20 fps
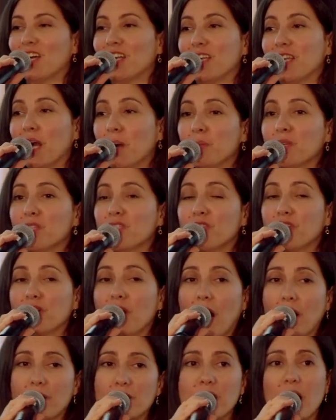Number 2, you
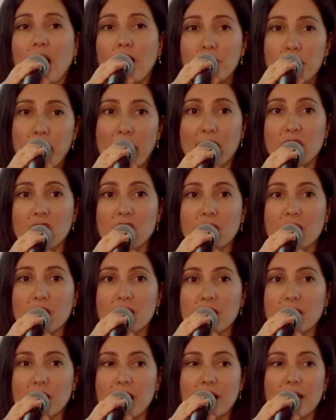have to have
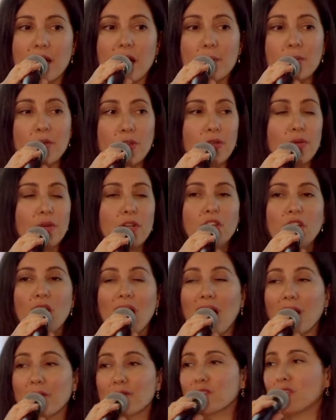patience. And number 3, you
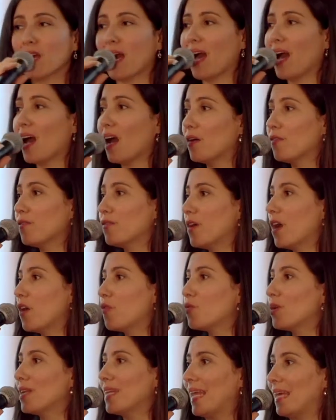have to have
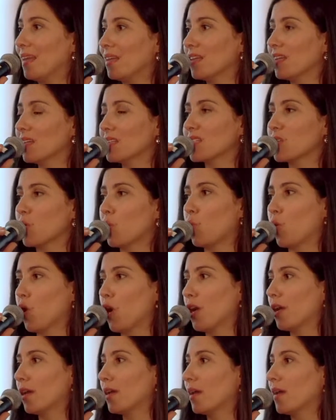a relentless
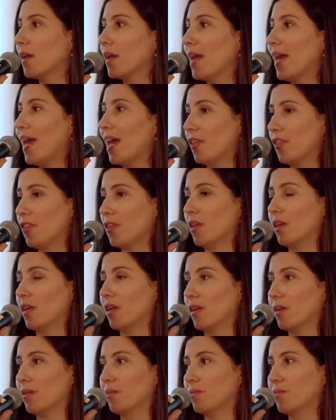work
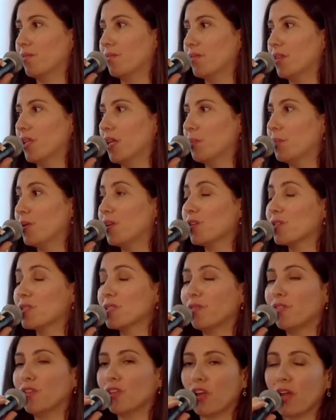ethic. Because
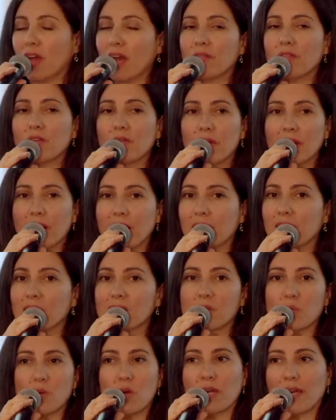if you don't have a
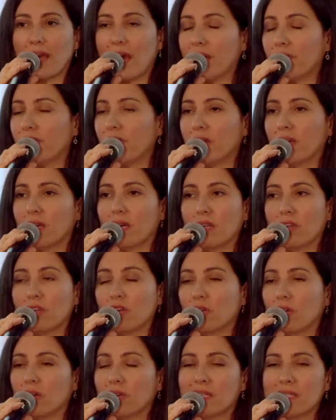relentless work ethic and
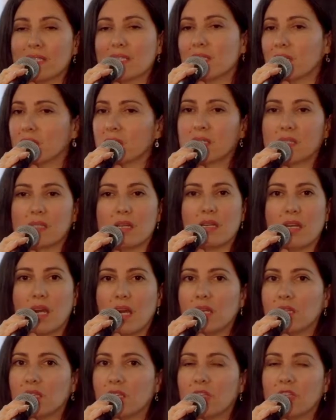you're not consistent,
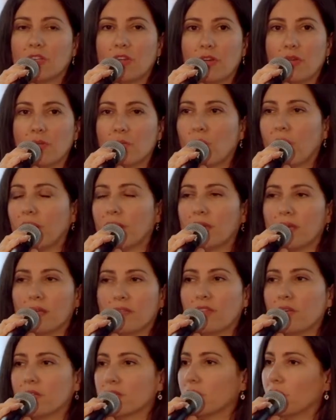and when
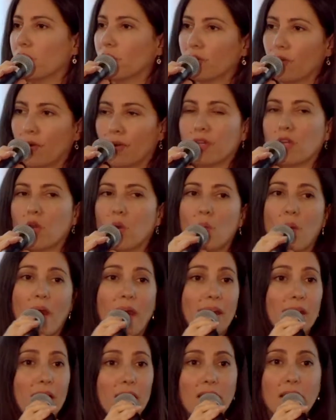things are not going your
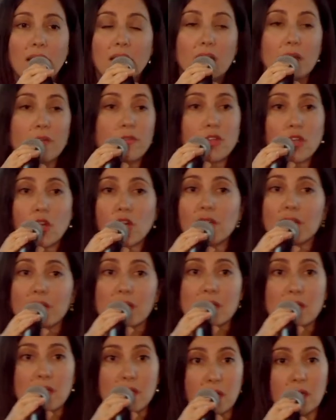way, if you don't
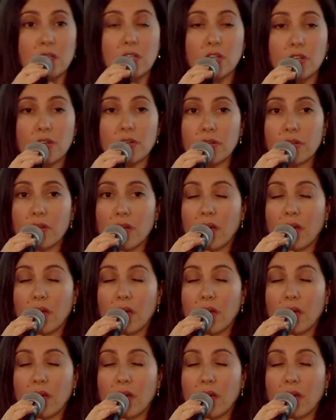continue,